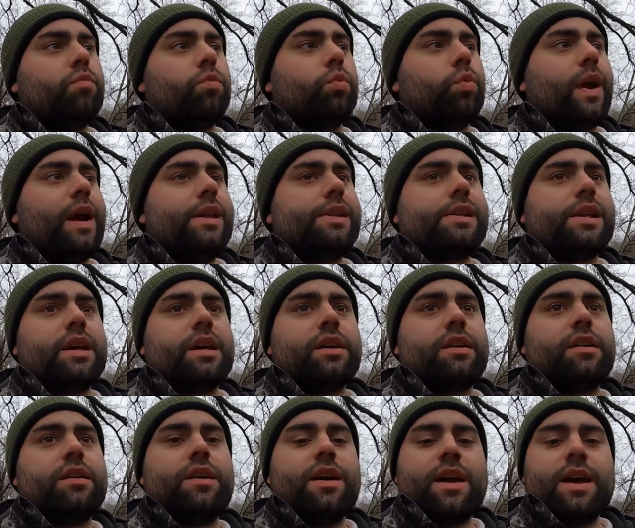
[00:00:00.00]
racing.
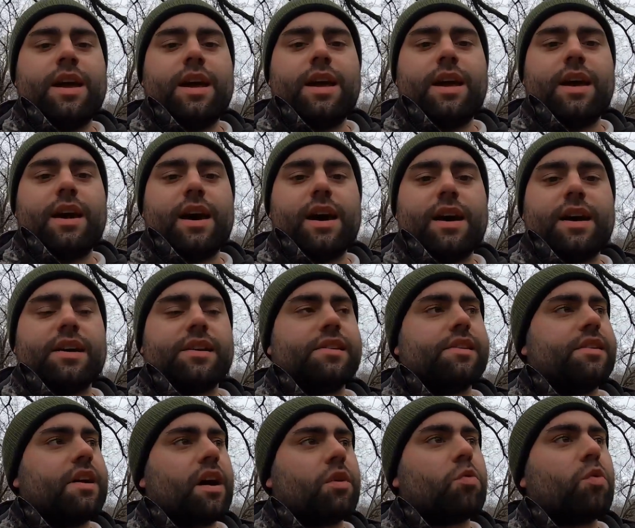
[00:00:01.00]

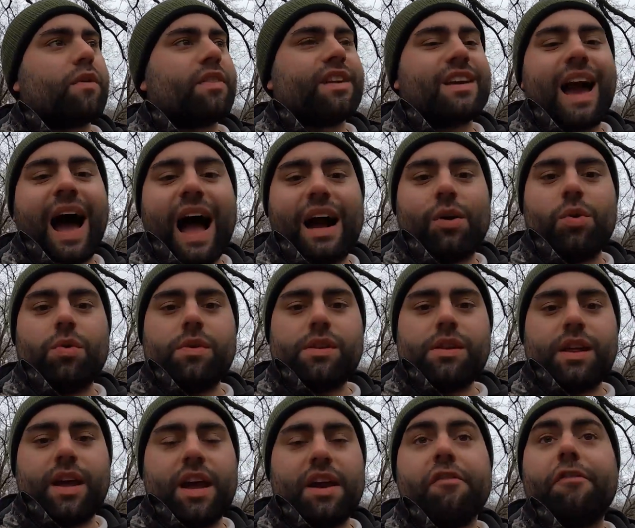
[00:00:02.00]
It's done with
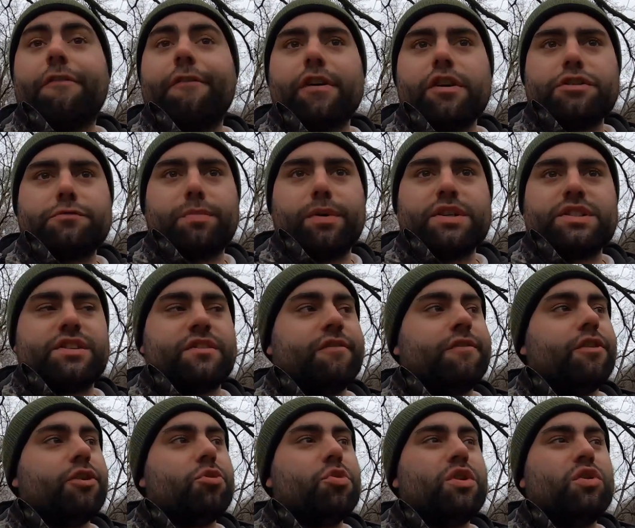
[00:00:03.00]
goggles and first-person
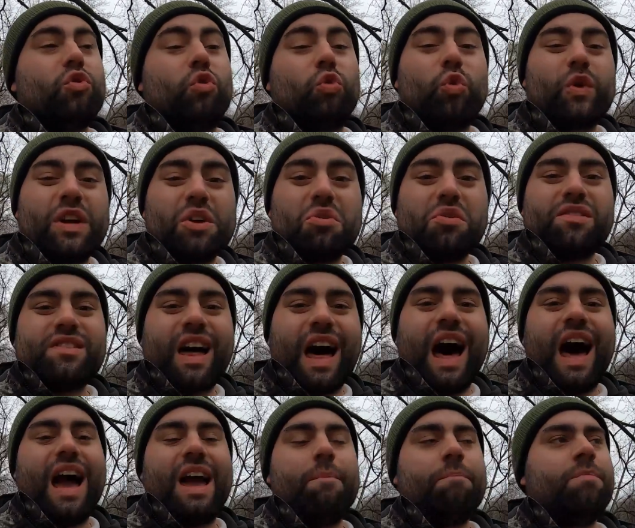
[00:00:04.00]
view in real
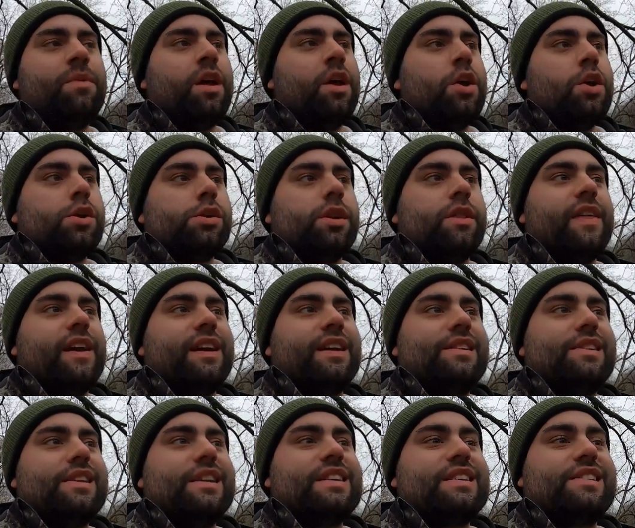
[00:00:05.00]
time, so they can
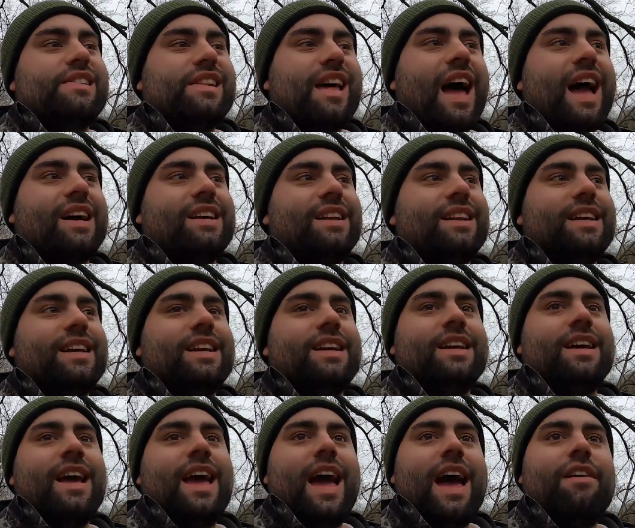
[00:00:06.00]
see exactly
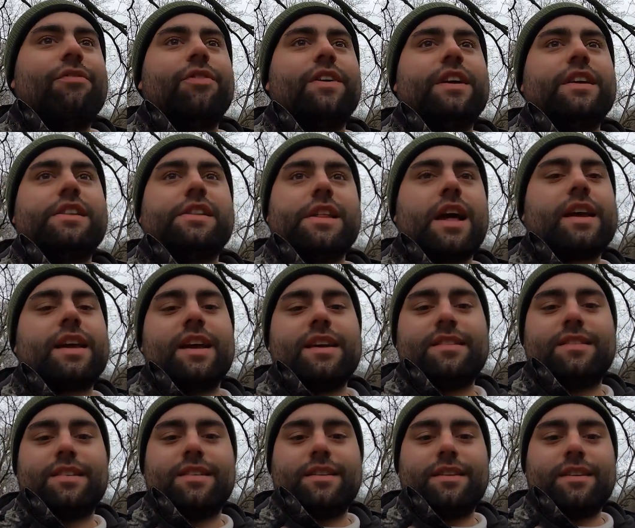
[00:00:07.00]
every
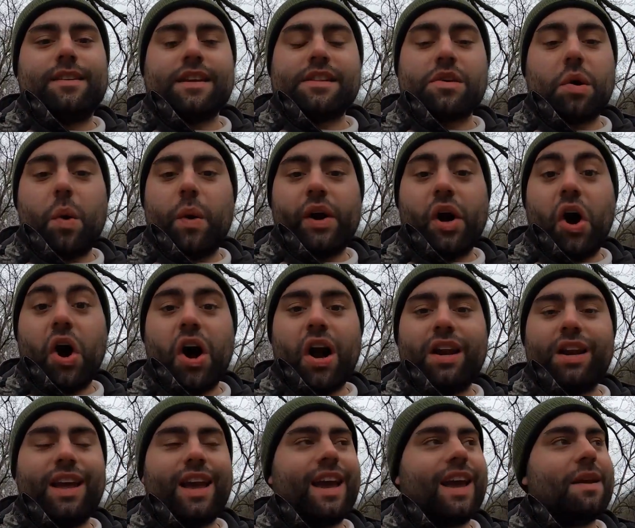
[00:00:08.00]
second that's going
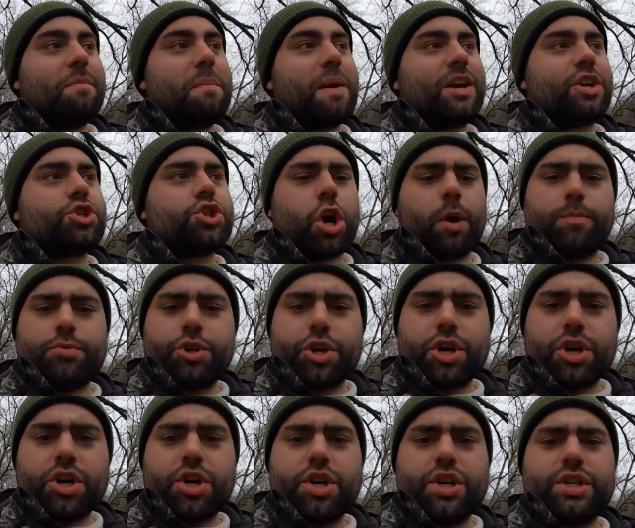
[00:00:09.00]
on and make sharp
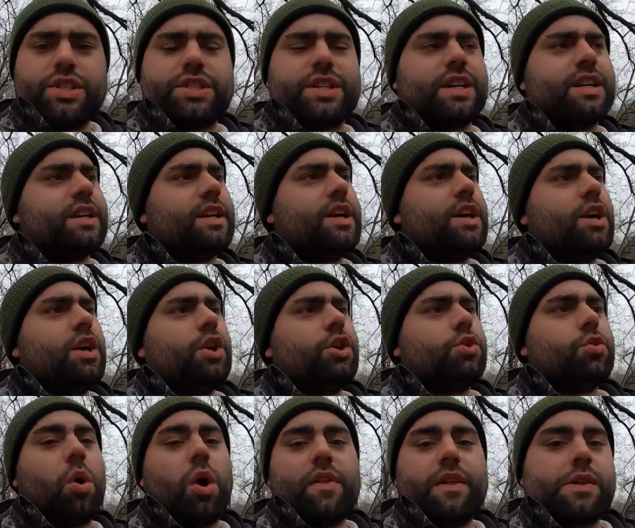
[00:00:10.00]
turns and
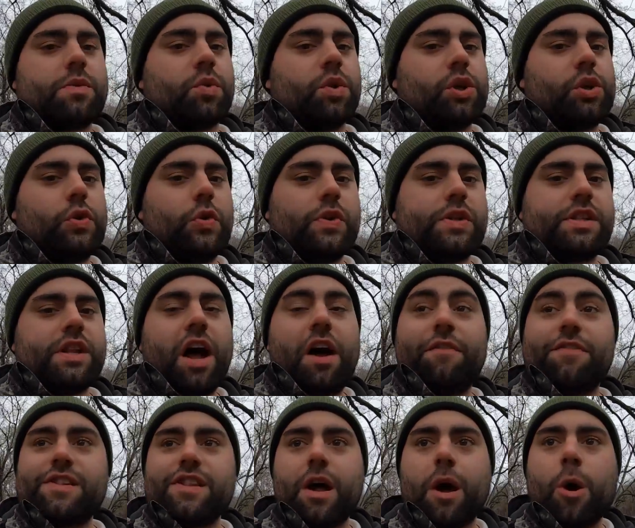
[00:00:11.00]
do all this really cool
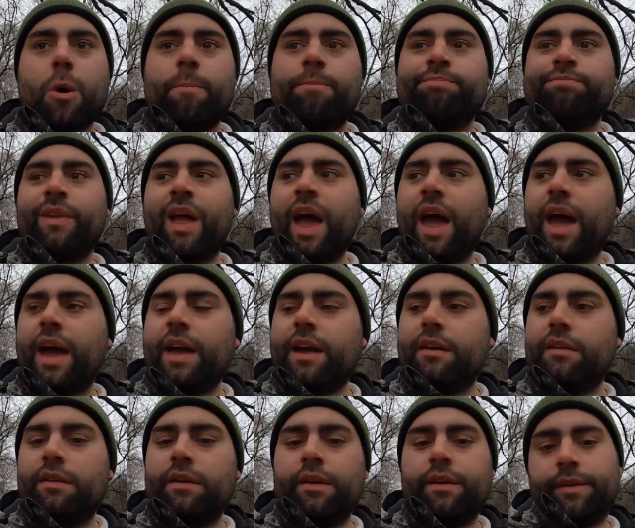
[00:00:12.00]
stuff. So hey,
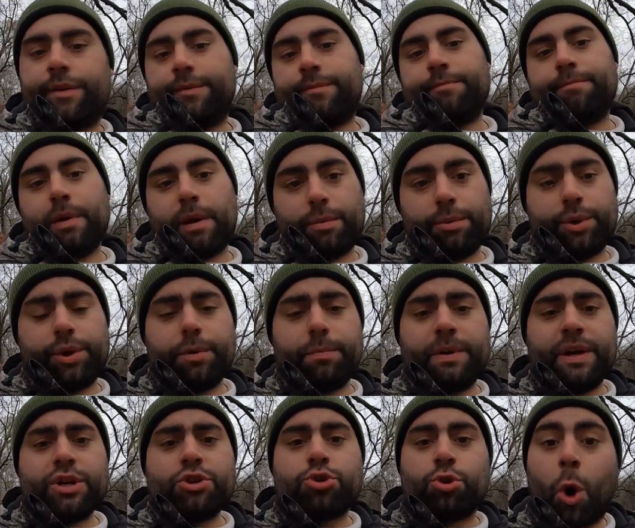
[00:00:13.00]
maybe you could
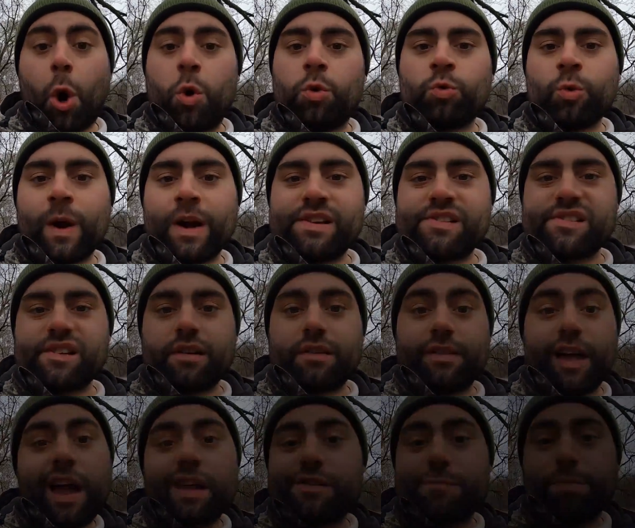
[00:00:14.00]
be a drone racer.
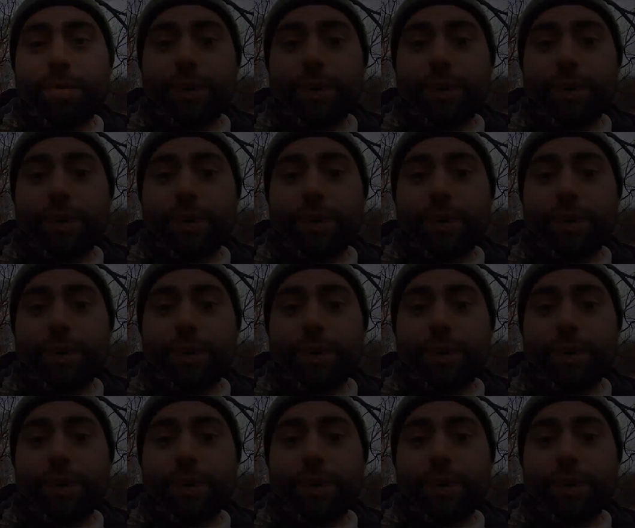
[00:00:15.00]
That's